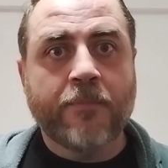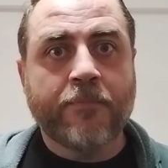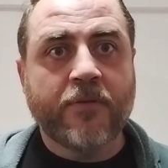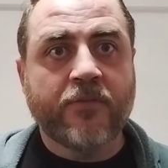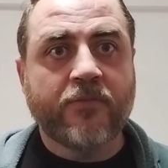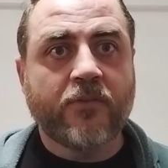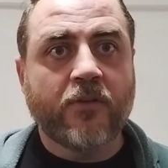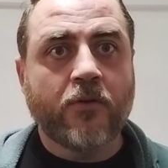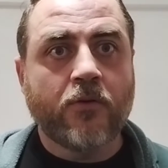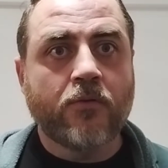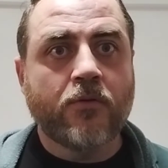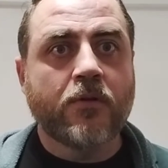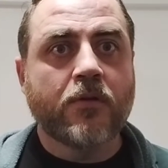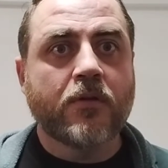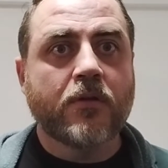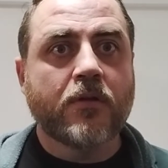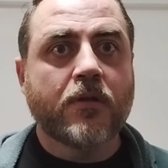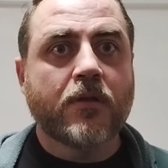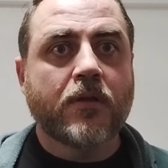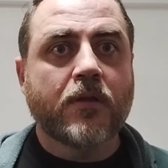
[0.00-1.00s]
episode,
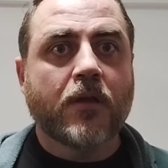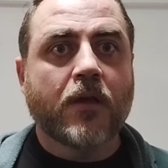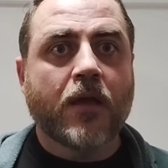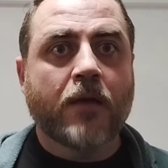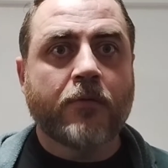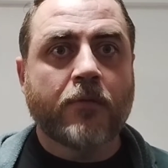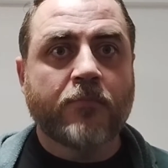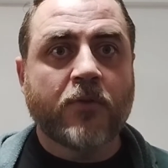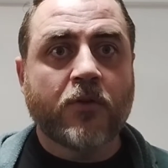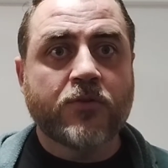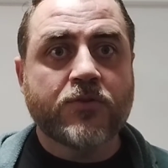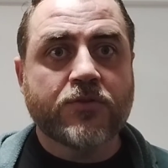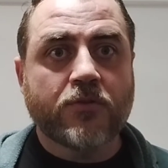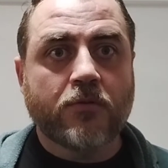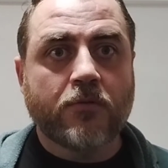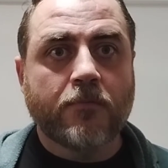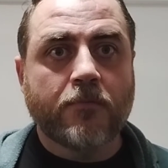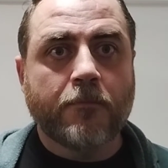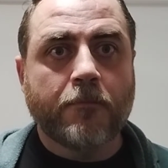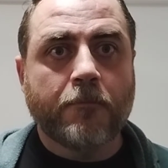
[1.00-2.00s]
I'm emotional.